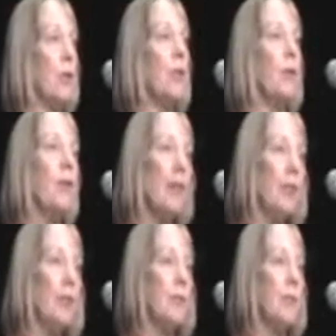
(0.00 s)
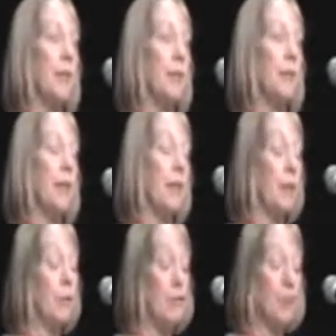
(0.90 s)
your heart beats my
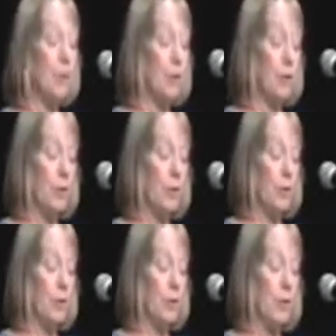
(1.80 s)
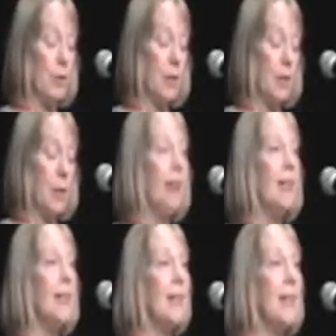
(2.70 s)
only bond. I
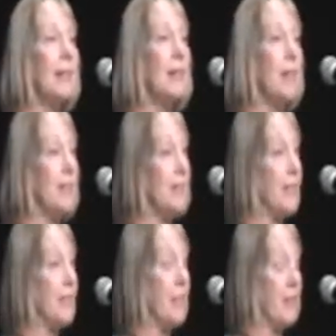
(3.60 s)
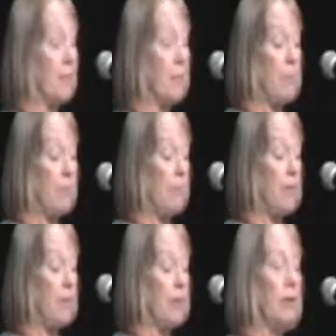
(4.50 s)
take the reins again,
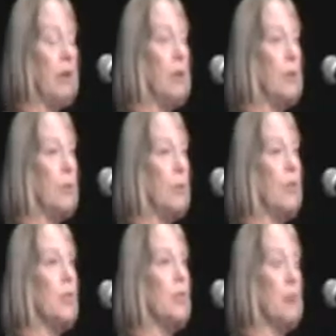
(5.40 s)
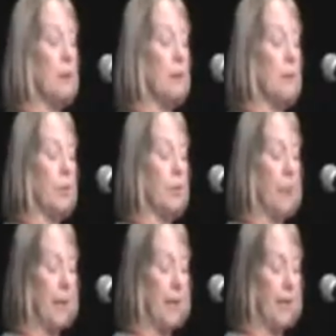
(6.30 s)
remembering the coarse tug of your
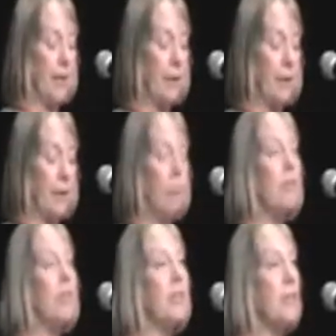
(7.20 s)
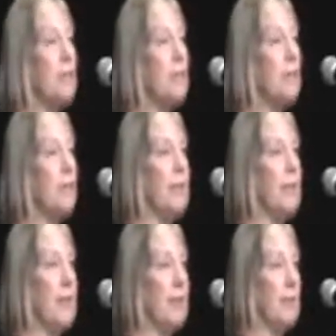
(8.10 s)
mane, riding slowly
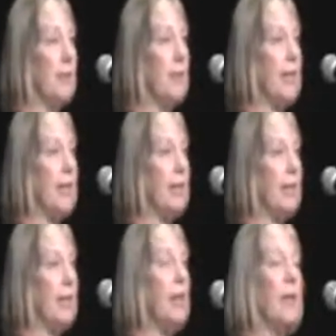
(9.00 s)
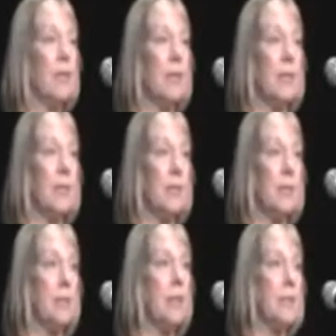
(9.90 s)
down the lane, now the years
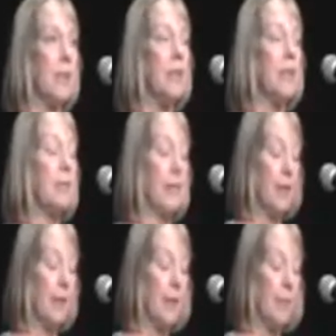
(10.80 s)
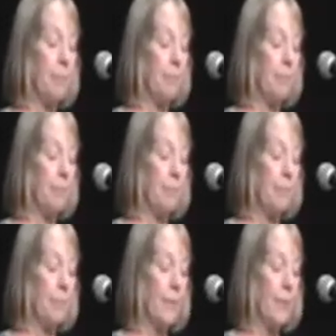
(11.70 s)
have staked their claim.
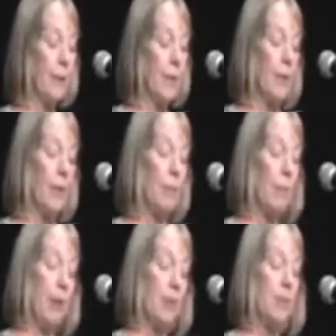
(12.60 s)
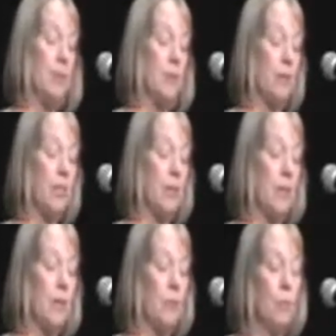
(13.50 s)
We pass the dry
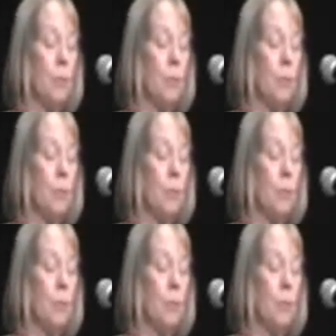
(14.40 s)
stone